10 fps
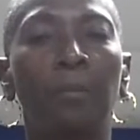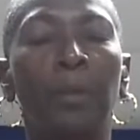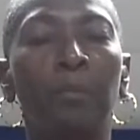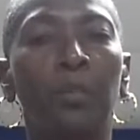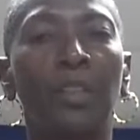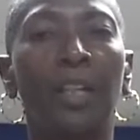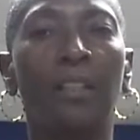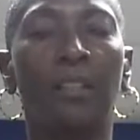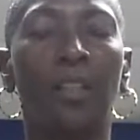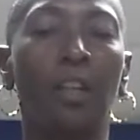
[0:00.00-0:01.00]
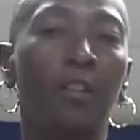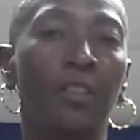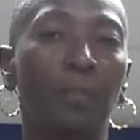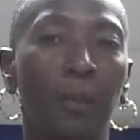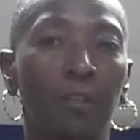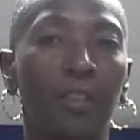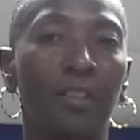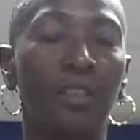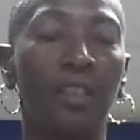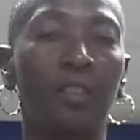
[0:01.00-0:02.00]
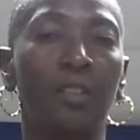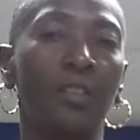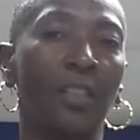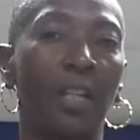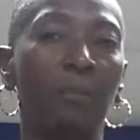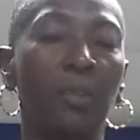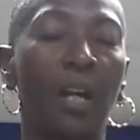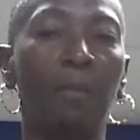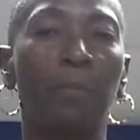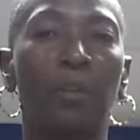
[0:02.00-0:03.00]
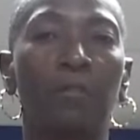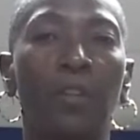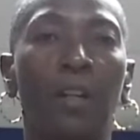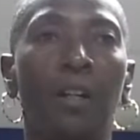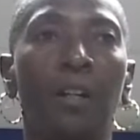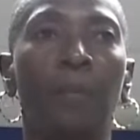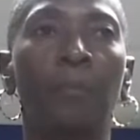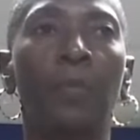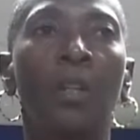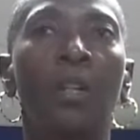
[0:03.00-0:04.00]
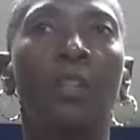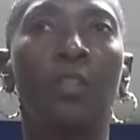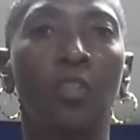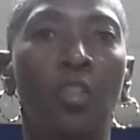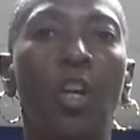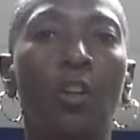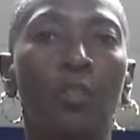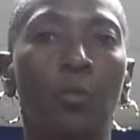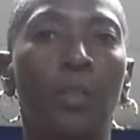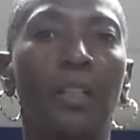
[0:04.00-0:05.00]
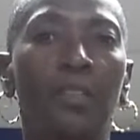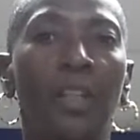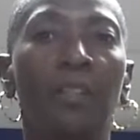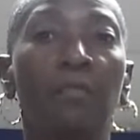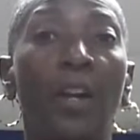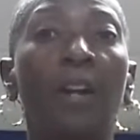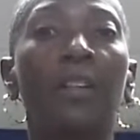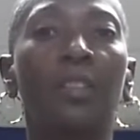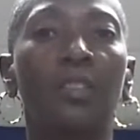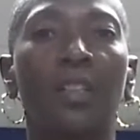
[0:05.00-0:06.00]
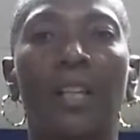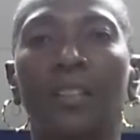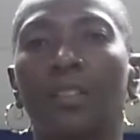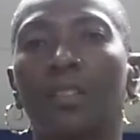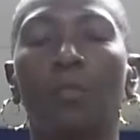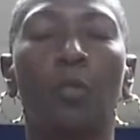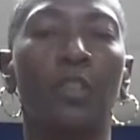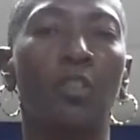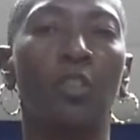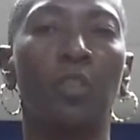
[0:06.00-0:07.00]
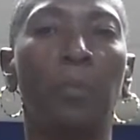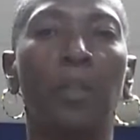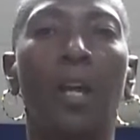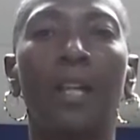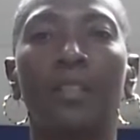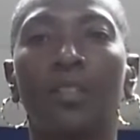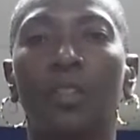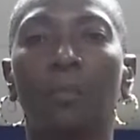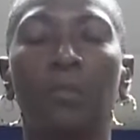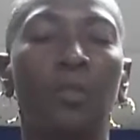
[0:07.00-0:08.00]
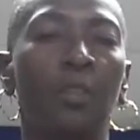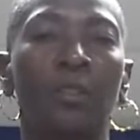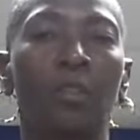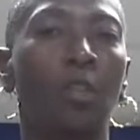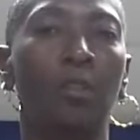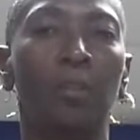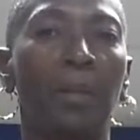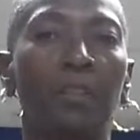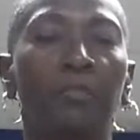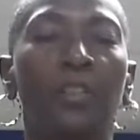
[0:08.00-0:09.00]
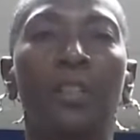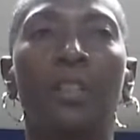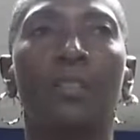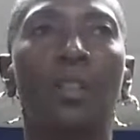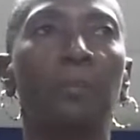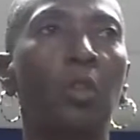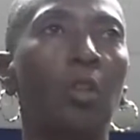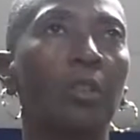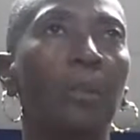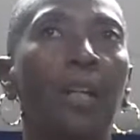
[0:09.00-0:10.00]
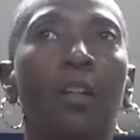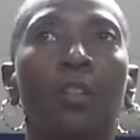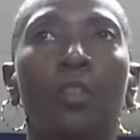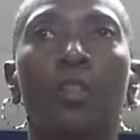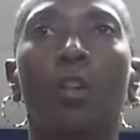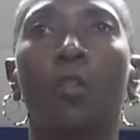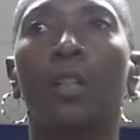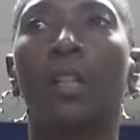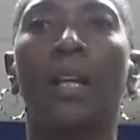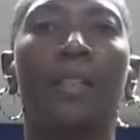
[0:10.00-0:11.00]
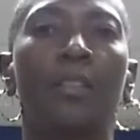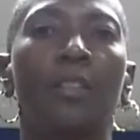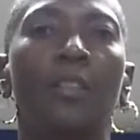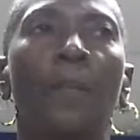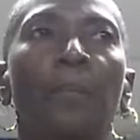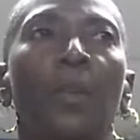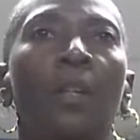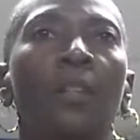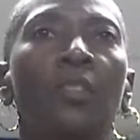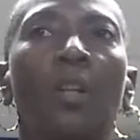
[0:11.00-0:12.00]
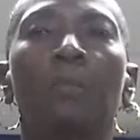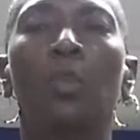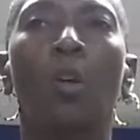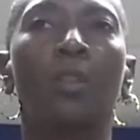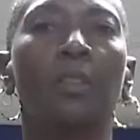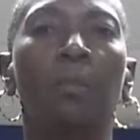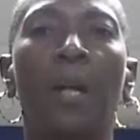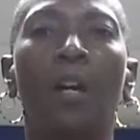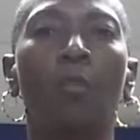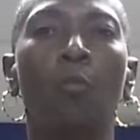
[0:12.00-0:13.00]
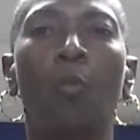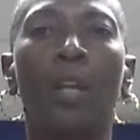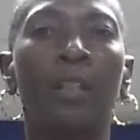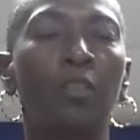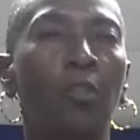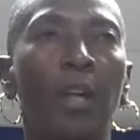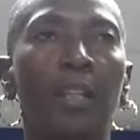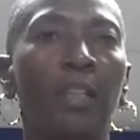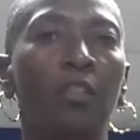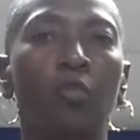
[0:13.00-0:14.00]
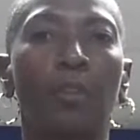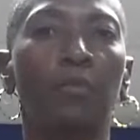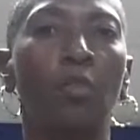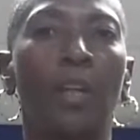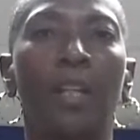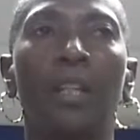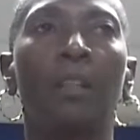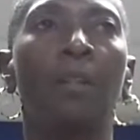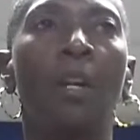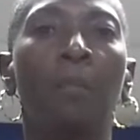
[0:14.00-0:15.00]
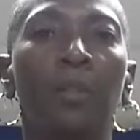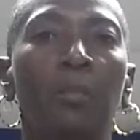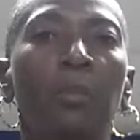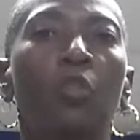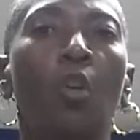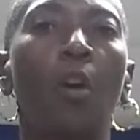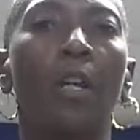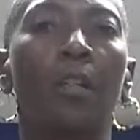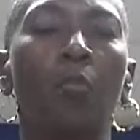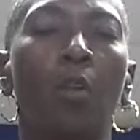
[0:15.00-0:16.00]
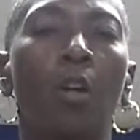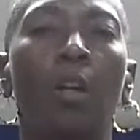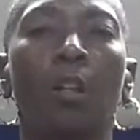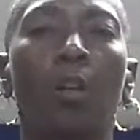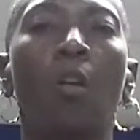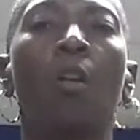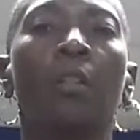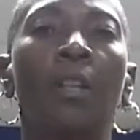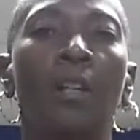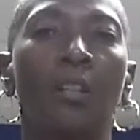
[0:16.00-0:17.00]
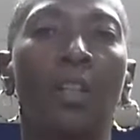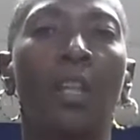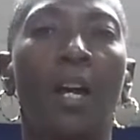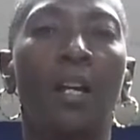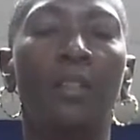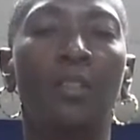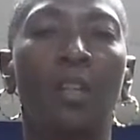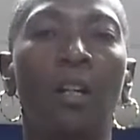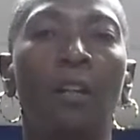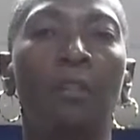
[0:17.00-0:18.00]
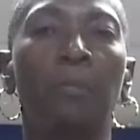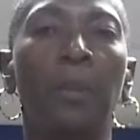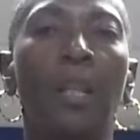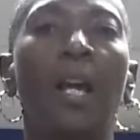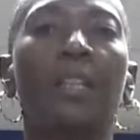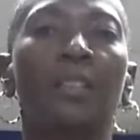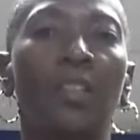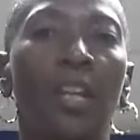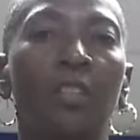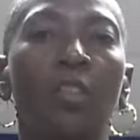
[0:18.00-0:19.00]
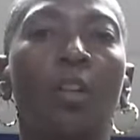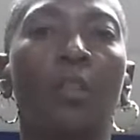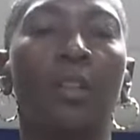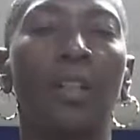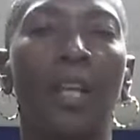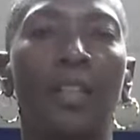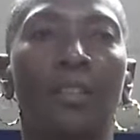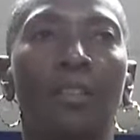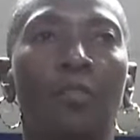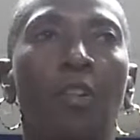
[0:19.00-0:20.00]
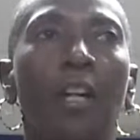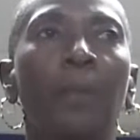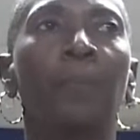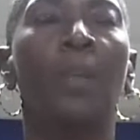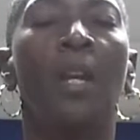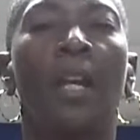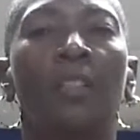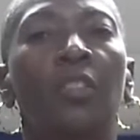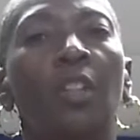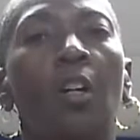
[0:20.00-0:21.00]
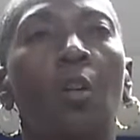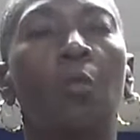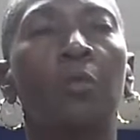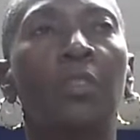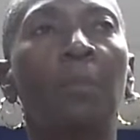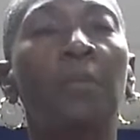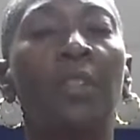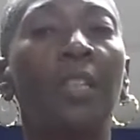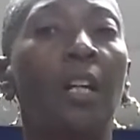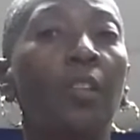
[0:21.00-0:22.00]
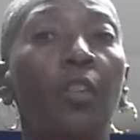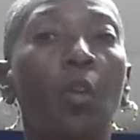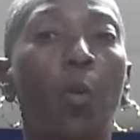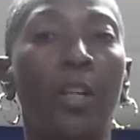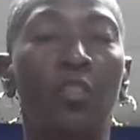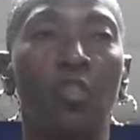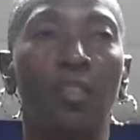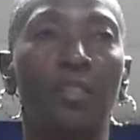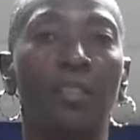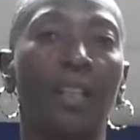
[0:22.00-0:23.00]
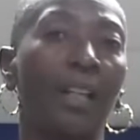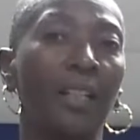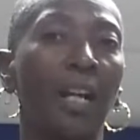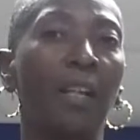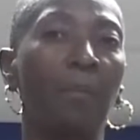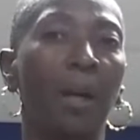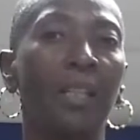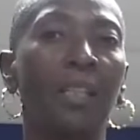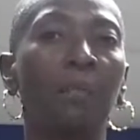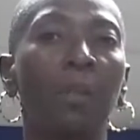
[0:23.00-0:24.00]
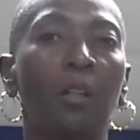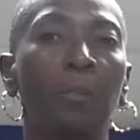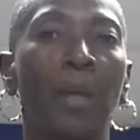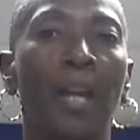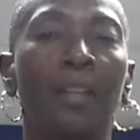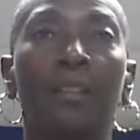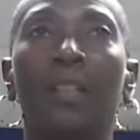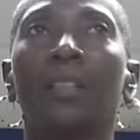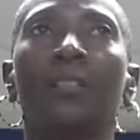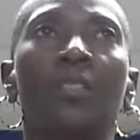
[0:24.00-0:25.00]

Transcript: people saying they're experiencing the same type of concerns when they take various classes. It wasn't just Pilates. Some talked about fitness, some talked about other yoga classes, some talked about weight training, strength training, but the majority were along the lines of Pilates and yoga classes, right? And so some of the other questions that I got in my email bag, again,